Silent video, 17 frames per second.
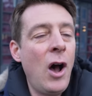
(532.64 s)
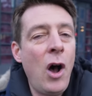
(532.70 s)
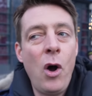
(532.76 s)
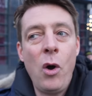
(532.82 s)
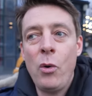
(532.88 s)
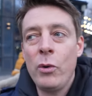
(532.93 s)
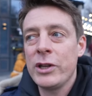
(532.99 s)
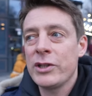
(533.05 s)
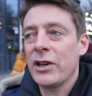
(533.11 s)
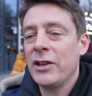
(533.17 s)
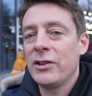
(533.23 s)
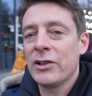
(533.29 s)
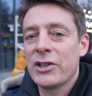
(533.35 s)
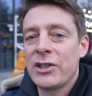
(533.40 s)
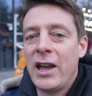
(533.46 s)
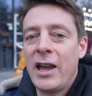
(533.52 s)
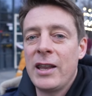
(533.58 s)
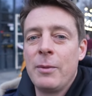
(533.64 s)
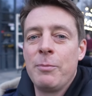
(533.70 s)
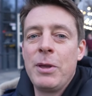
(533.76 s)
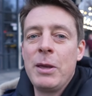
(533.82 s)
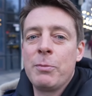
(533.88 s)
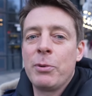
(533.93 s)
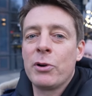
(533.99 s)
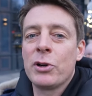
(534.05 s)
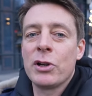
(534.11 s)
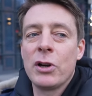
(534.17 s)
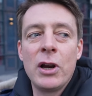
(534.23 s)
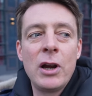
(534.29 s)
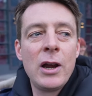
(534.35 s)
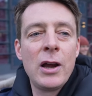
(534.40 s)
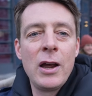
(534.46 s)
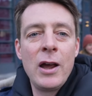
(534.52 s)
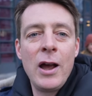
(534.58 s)
always understand that people
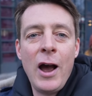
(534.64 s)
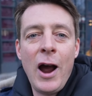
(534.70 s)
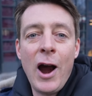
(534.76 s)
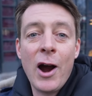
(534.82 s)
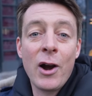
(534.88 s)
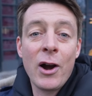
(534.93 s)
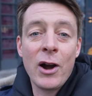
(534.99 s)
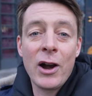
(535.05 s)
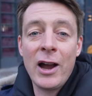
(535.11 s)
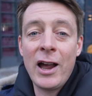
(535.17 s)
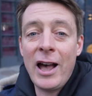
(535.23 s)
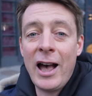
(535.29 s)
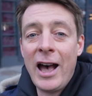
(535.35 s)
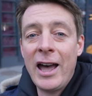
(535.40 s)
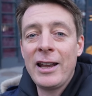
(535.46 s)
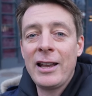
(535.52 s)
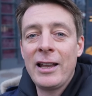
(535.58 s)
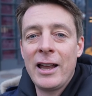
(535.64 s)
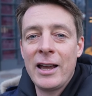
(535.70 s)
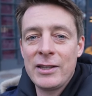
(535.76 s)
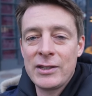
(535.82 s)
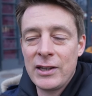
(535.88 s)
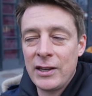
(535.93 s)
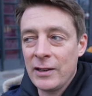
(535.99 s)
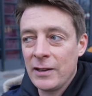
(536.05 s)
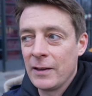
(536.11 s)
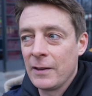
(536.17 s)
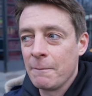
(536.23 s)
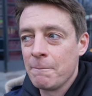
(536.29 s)
are analyzing